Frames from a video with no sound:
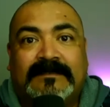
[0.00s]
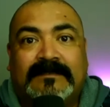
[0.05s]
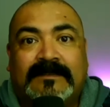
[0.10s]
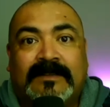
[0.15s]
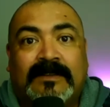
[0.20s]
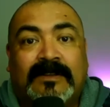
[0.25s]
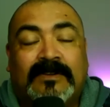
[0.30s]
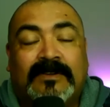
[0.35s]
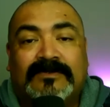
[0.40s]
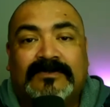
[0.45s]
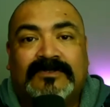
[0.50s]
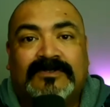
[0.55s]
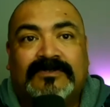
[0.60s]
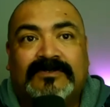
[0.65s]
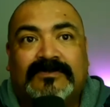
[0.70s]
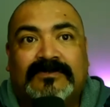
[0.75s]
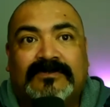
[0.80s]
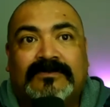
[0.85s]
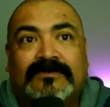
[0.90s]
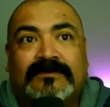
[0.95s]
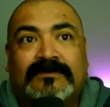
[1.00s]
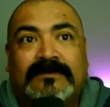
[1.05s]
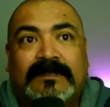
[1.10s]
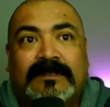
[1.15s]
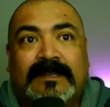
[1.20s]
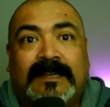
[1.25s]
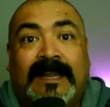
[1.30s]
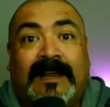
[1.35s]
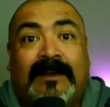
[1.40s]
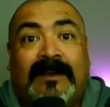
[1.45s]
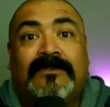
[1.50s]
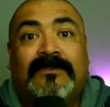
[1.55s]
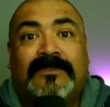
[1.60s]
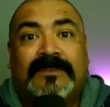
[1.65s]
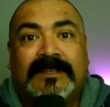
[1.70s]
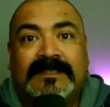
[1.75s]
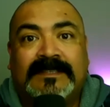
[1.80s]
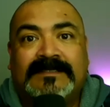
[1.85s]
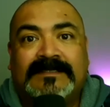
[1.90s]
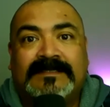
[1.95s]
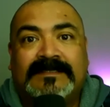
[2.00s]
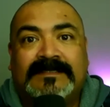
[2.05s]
close to how things